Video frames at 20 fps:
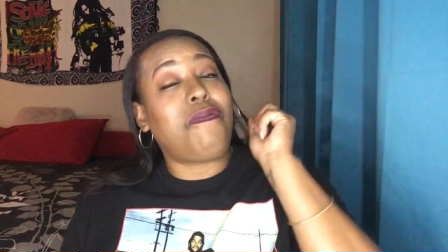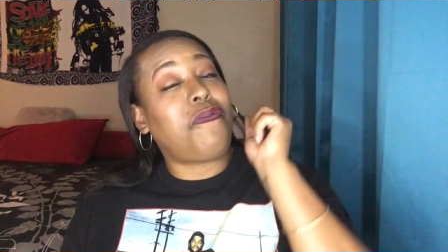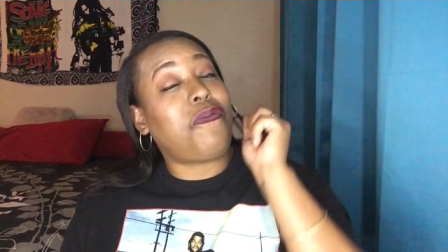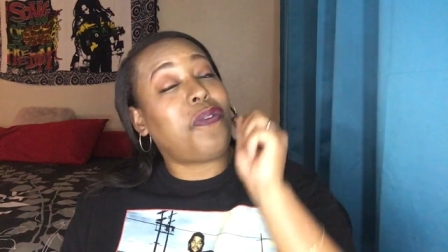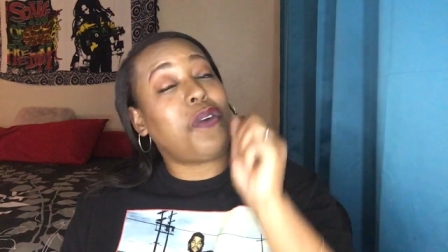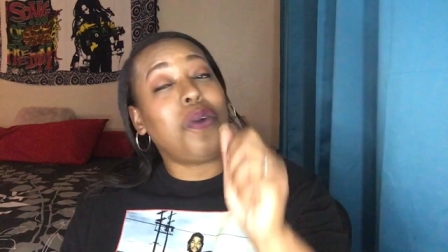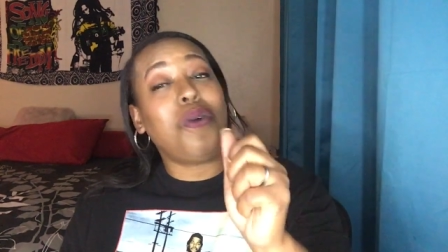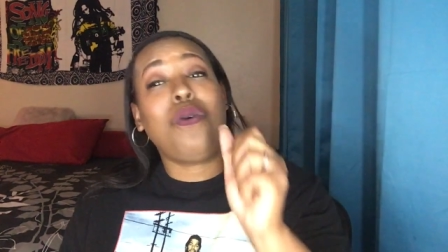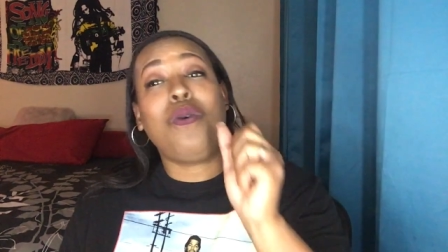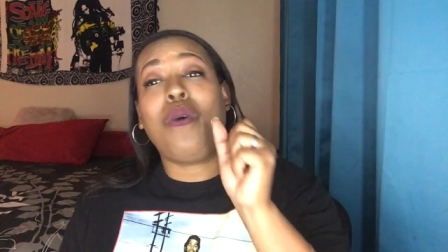
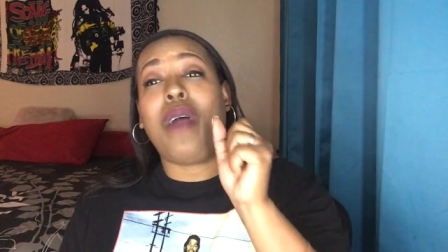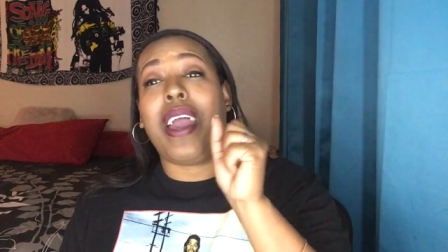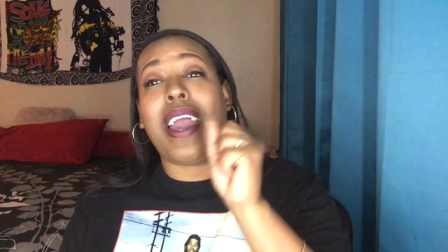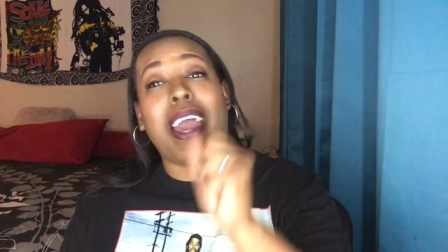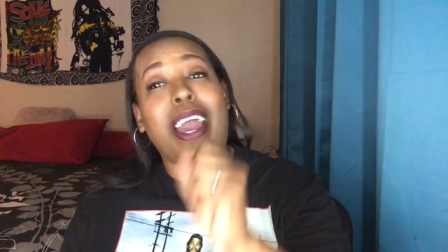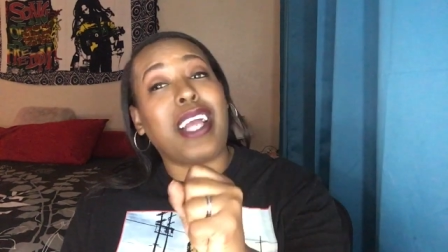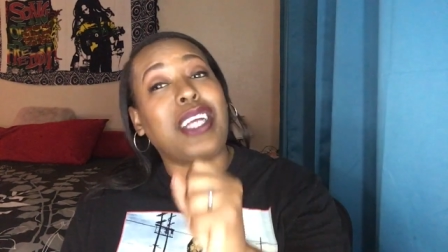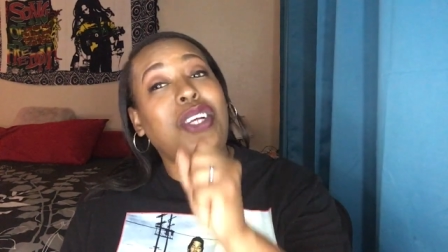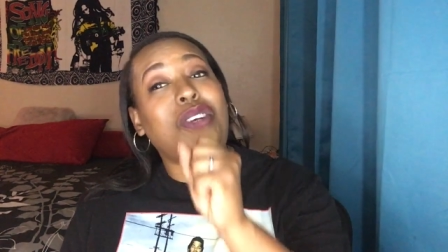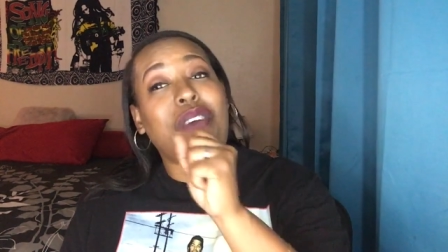few
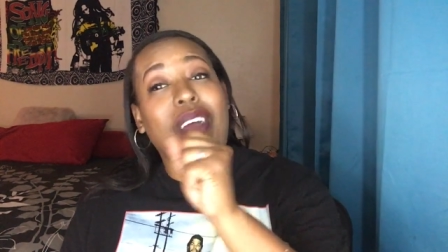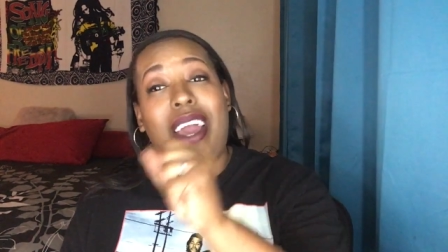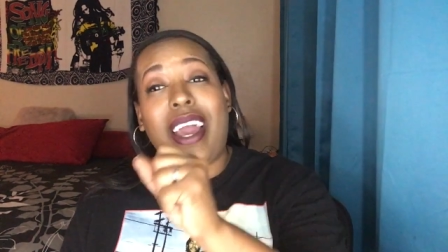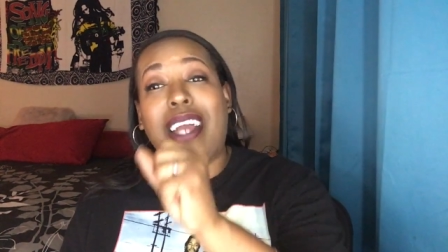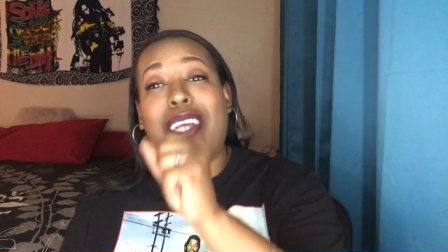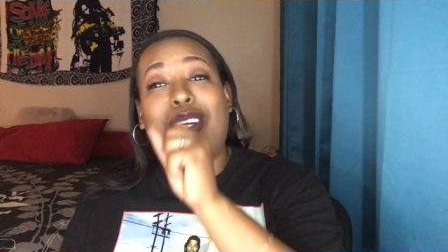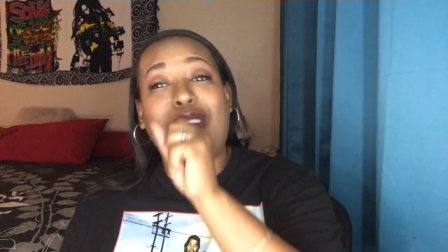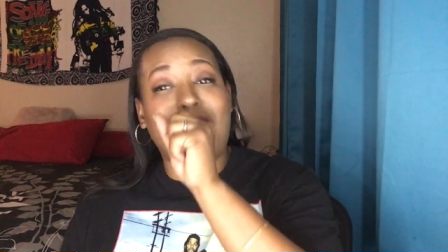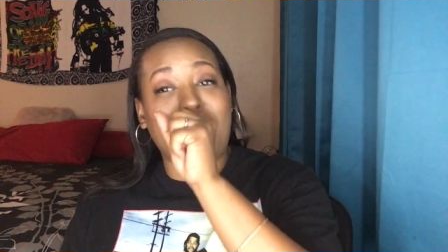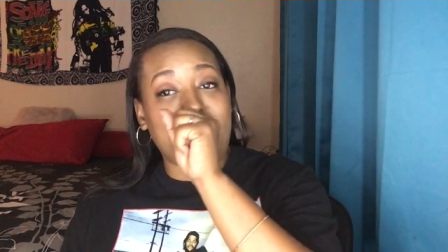extra
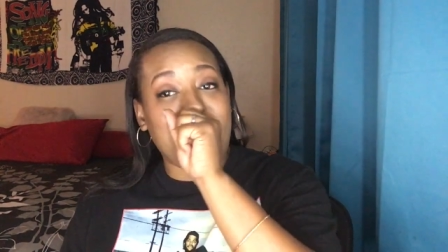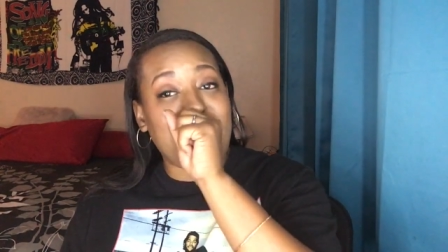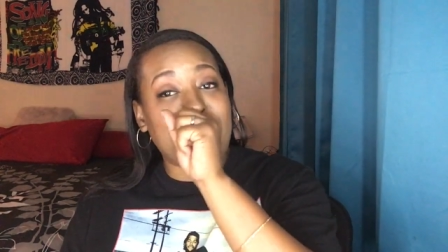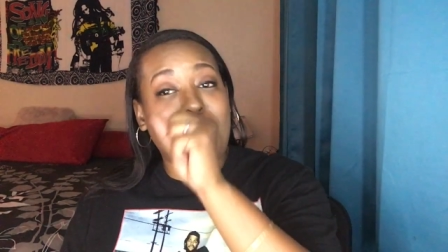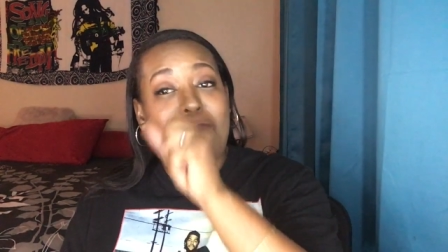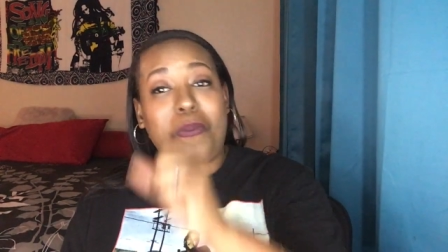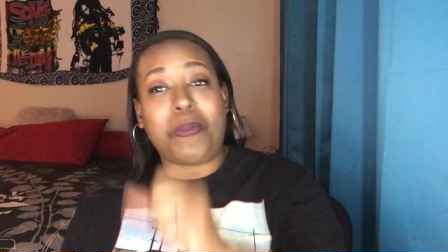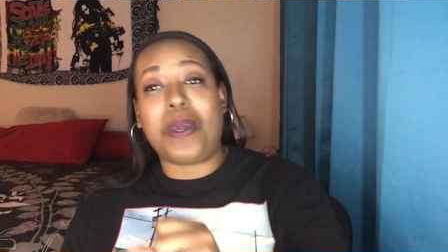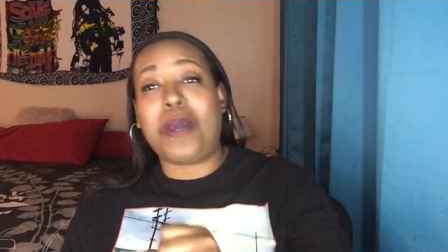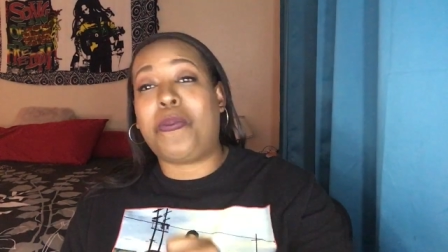extra
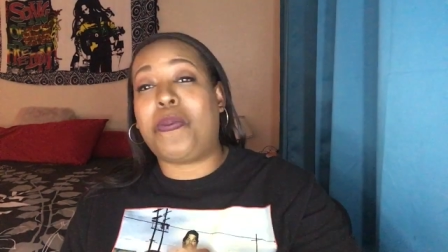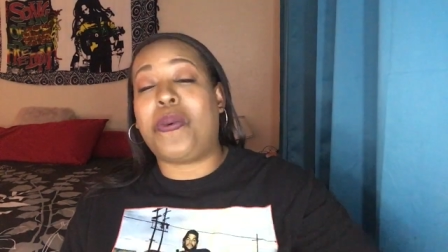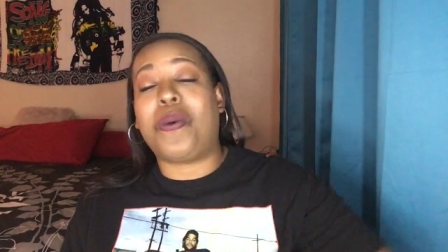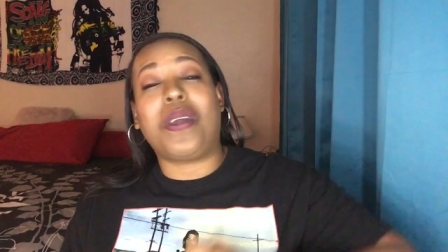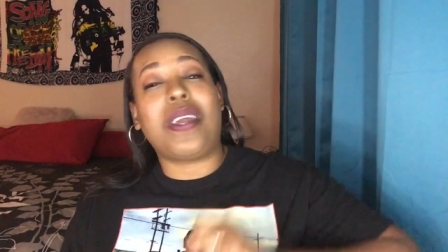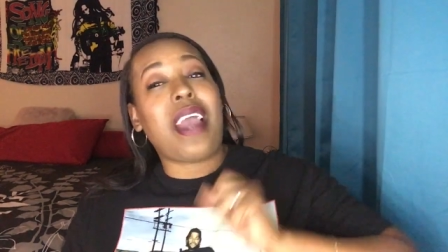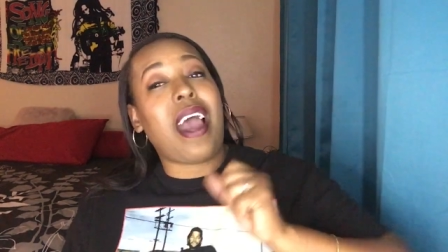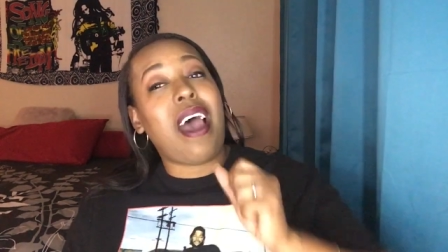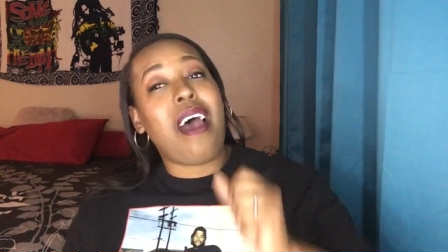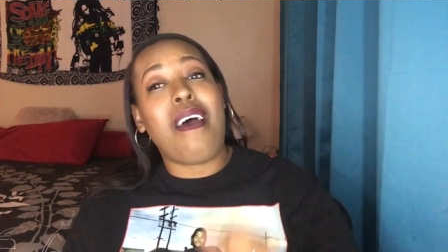special people
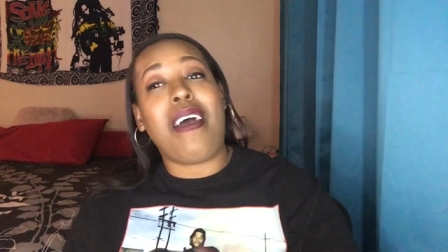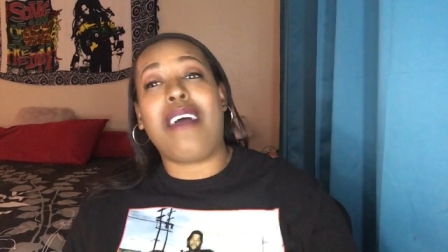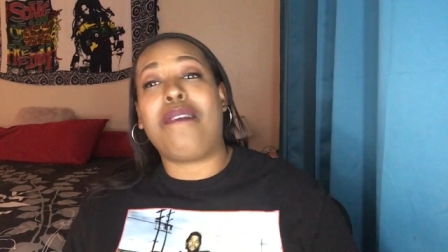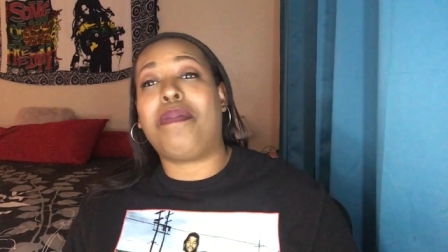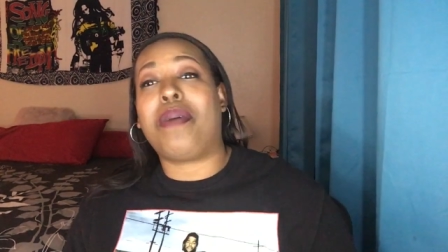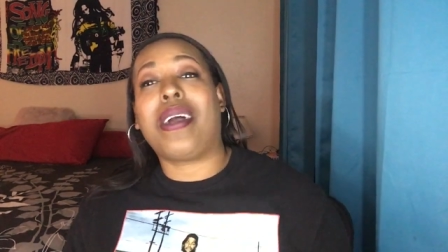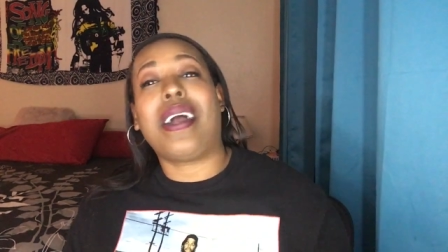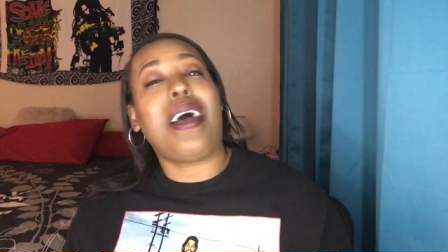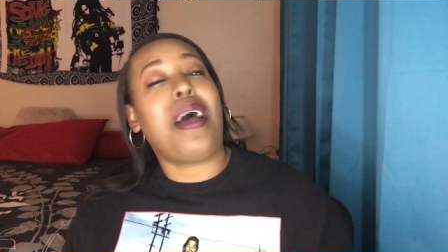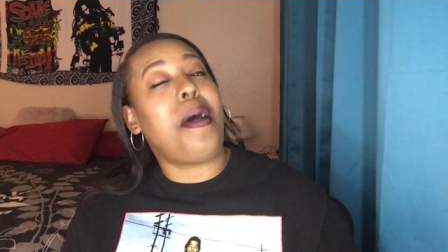y'all have
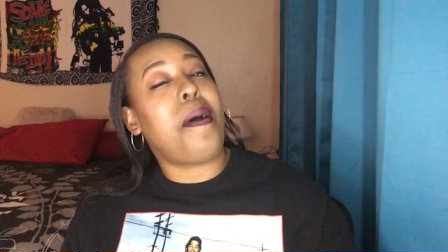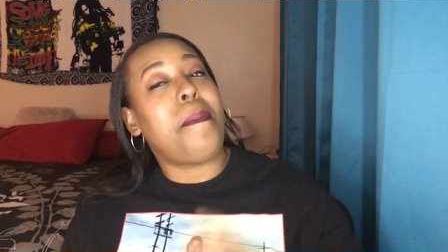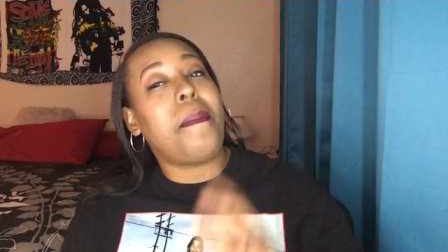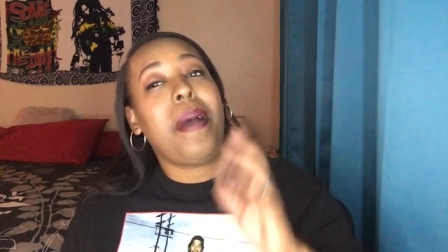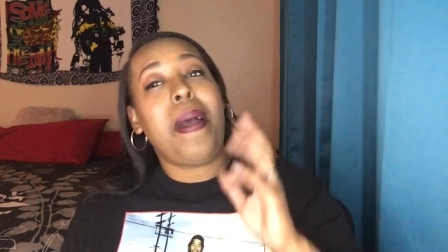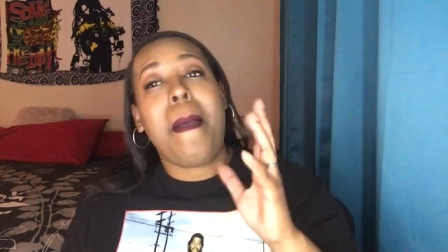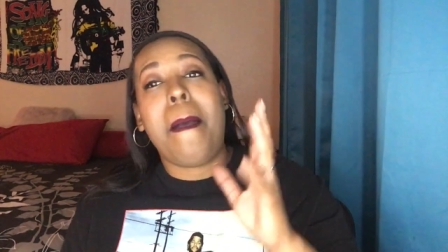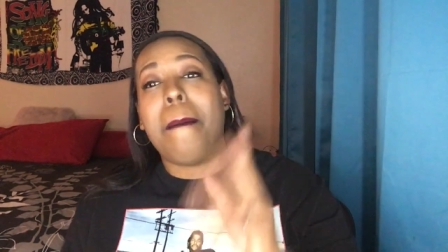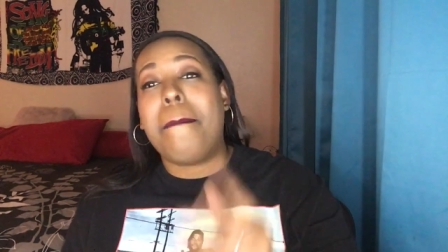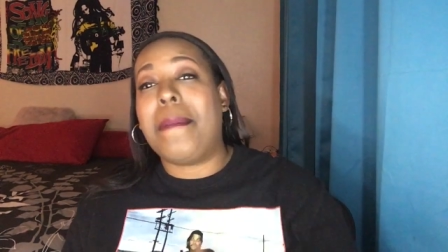become
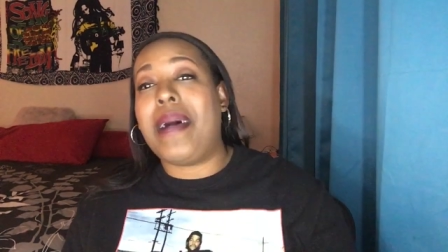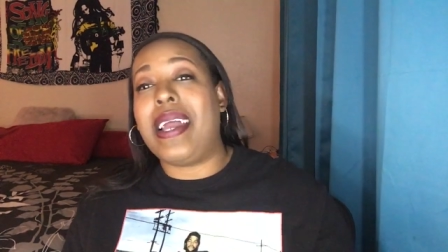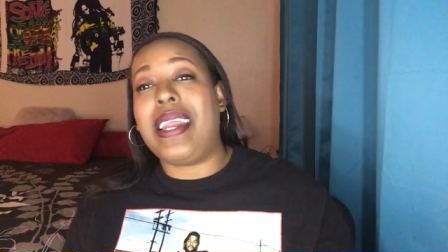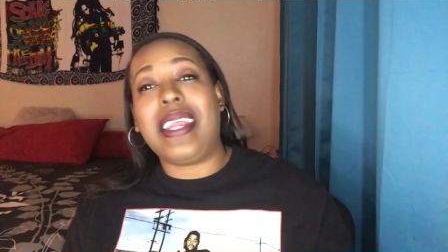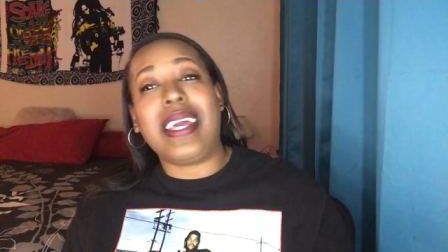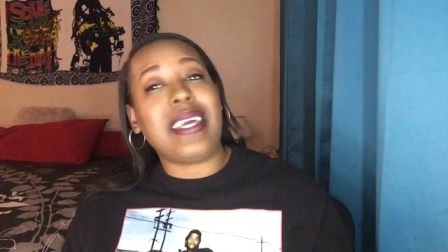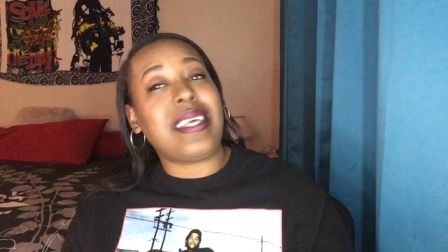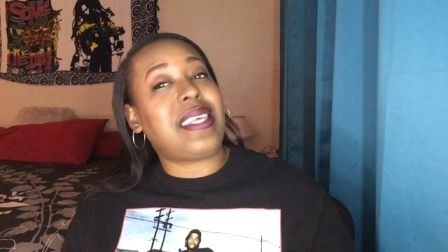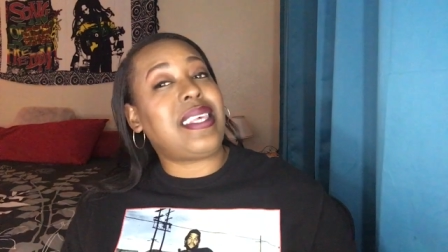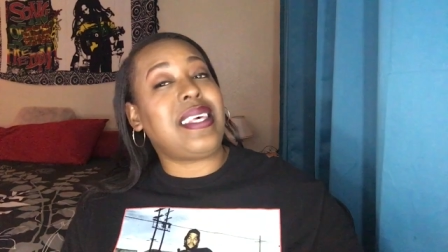my
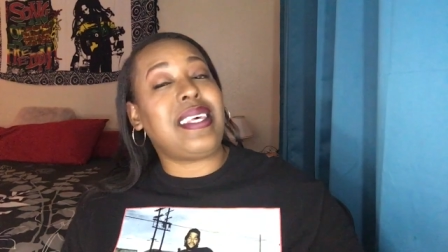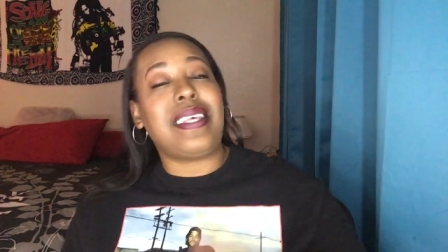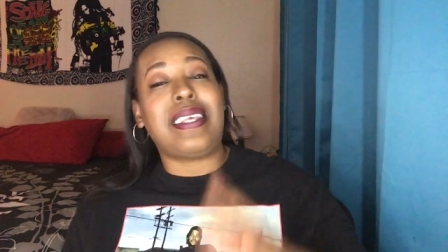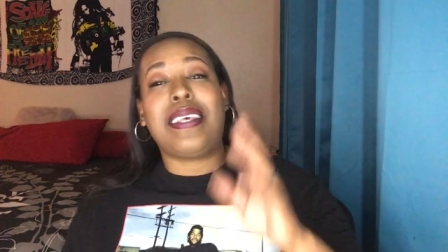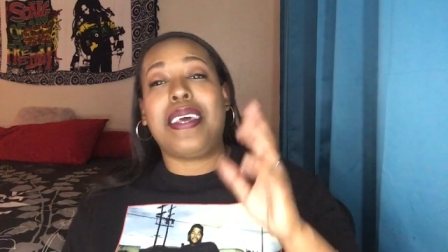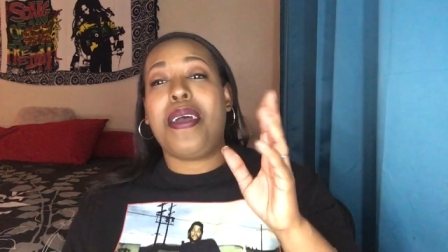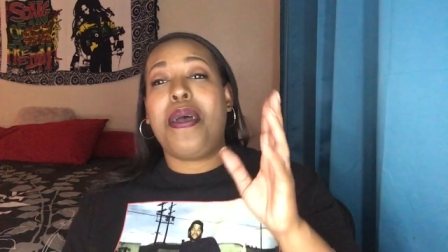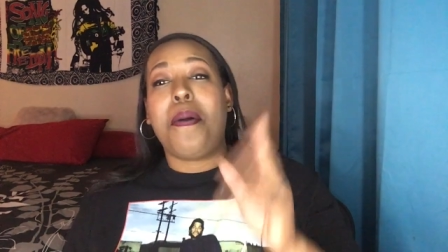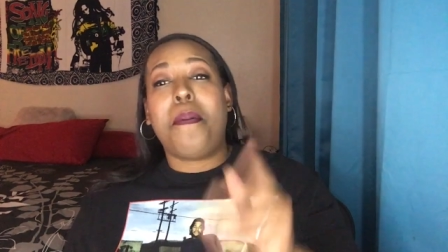nieces